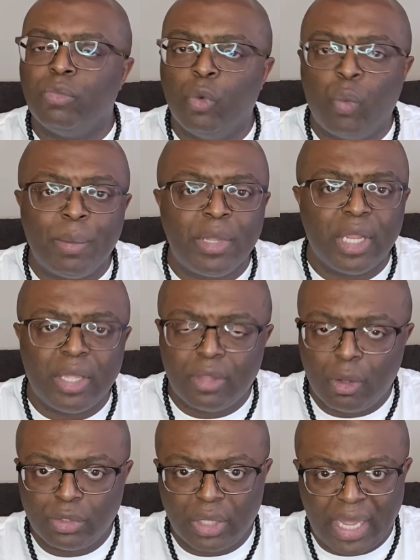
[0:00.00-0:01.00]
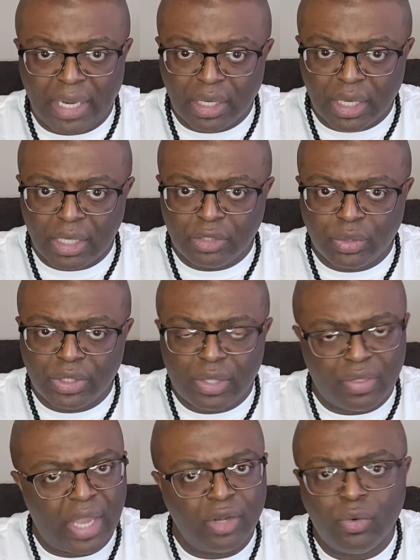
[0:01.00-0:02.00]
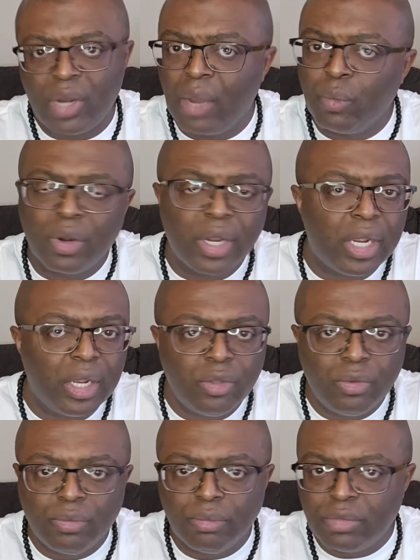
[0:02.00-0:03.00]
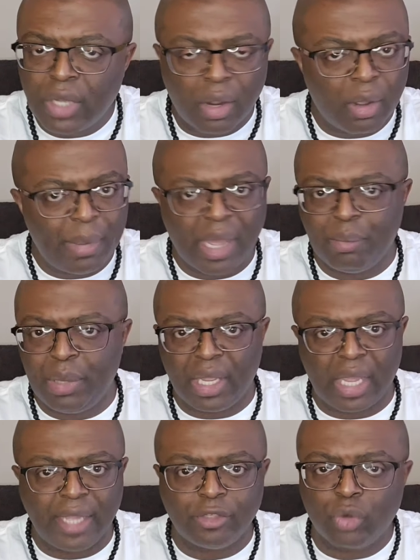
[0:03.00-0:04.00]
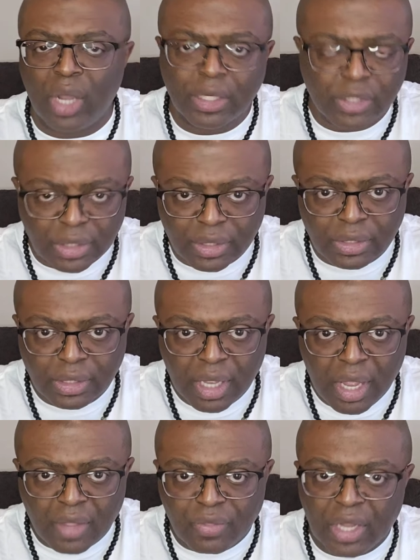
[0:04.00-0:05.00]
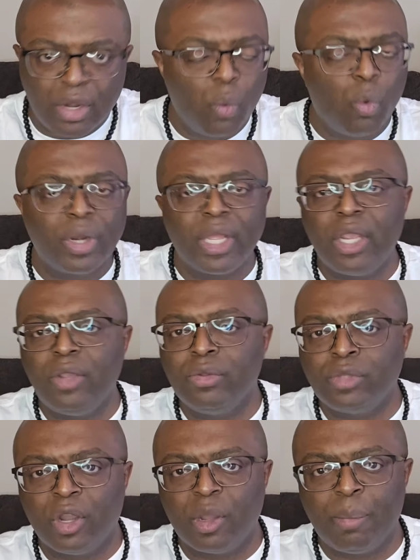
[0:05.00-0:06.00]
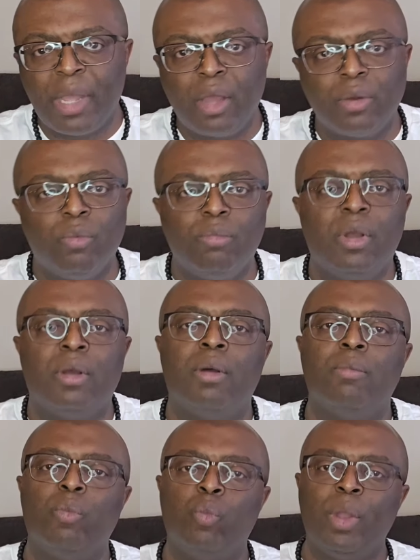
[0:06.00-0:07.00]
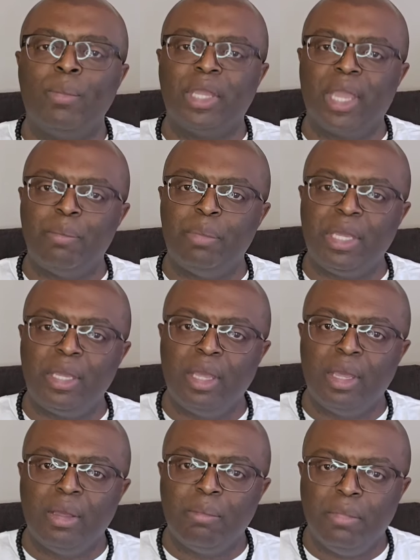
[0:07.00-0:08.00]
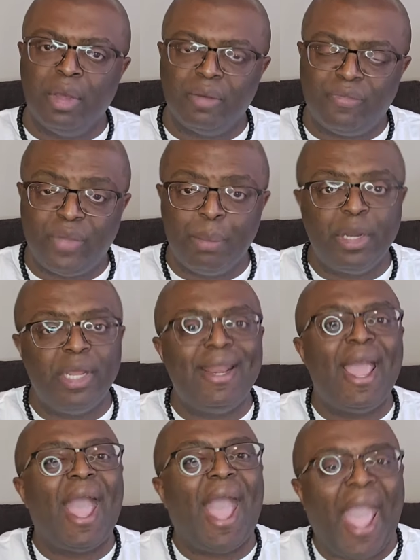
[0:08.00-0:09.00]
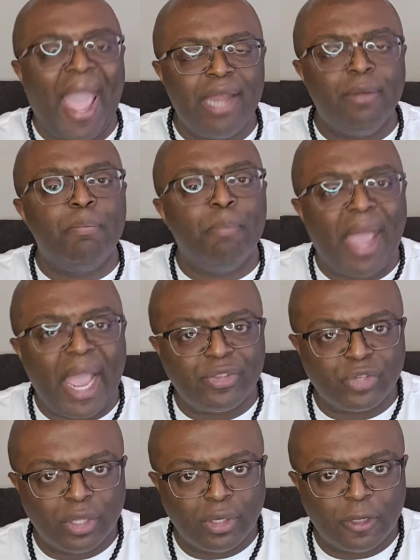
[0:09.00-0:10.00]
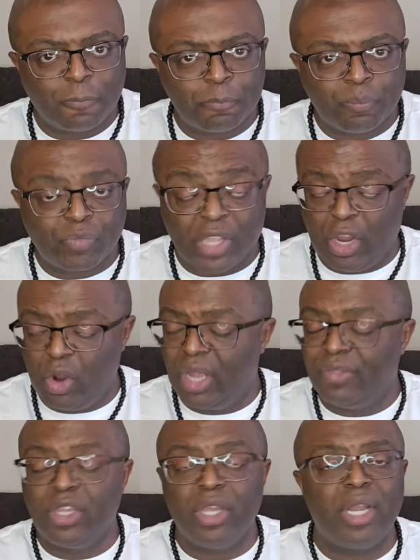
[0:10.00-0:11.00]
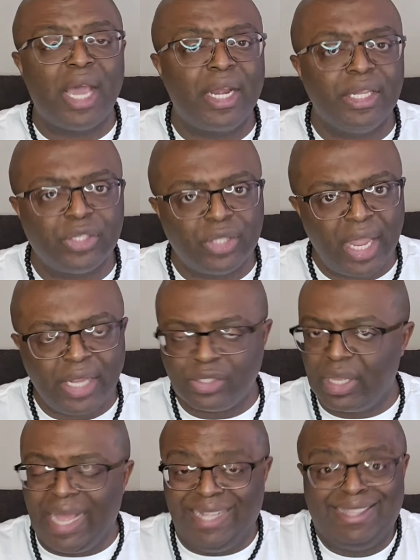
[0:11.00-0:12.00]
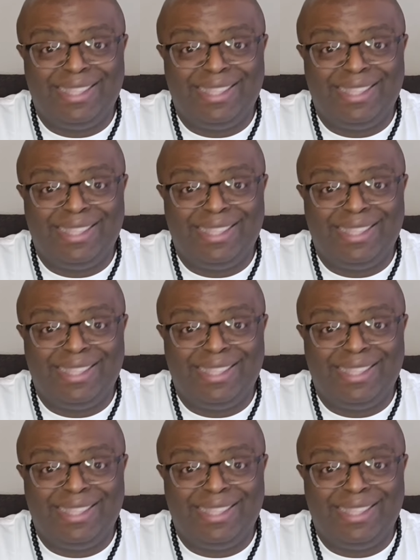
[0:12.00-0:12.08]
The women in those Latin countries, they do not want to hear you talk about being androgynous. They don't want to hear you talk about women can be feminine and masculine. Here in the United States,